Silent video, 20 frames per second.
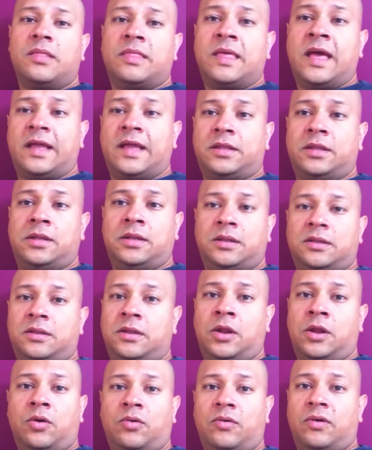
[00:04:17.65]
that you need,
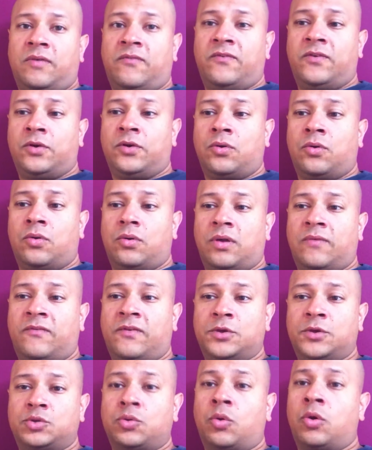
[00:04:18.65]
if you're
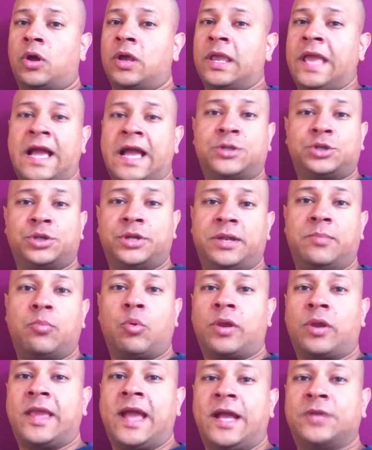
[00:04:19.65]
short on cash, you need
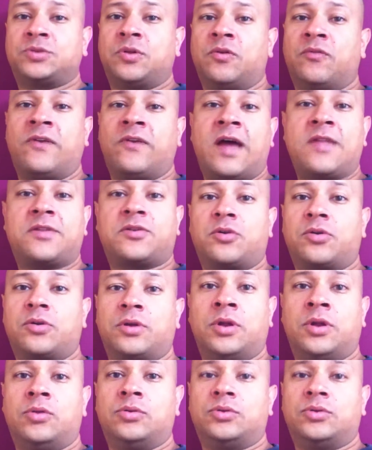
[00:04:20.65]
more cash flow faster.